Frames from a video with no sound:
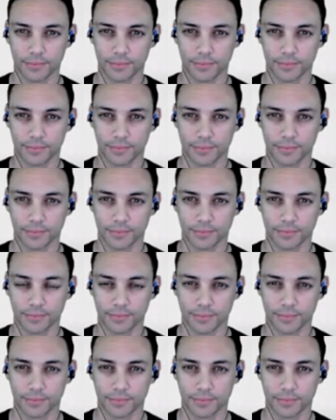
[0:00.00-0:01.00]

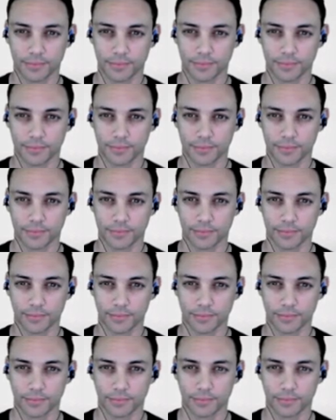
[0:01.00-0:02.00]

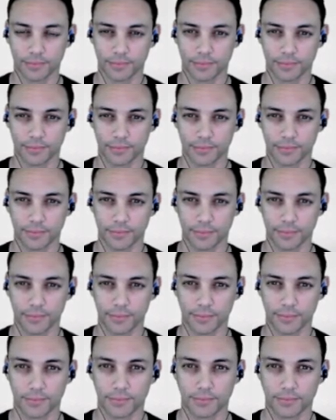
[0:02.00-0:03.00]

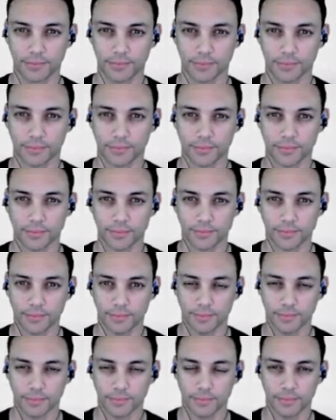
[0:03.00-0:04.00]

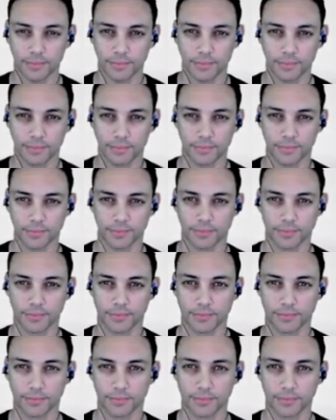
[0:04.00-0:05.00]
[no speech]